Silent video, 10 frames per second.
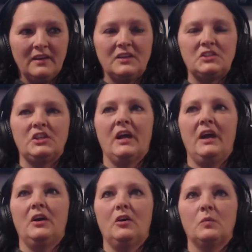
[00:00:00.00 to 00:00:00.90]
She
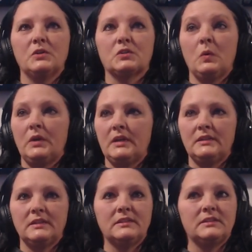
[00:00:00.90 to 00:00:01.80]
kind of was going
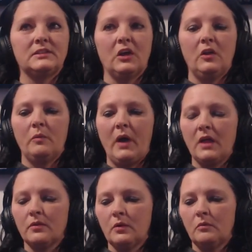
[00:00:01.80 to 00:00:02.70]
in to go to the
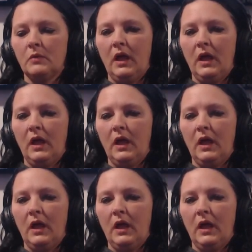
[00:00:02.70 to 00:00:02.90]
bathroom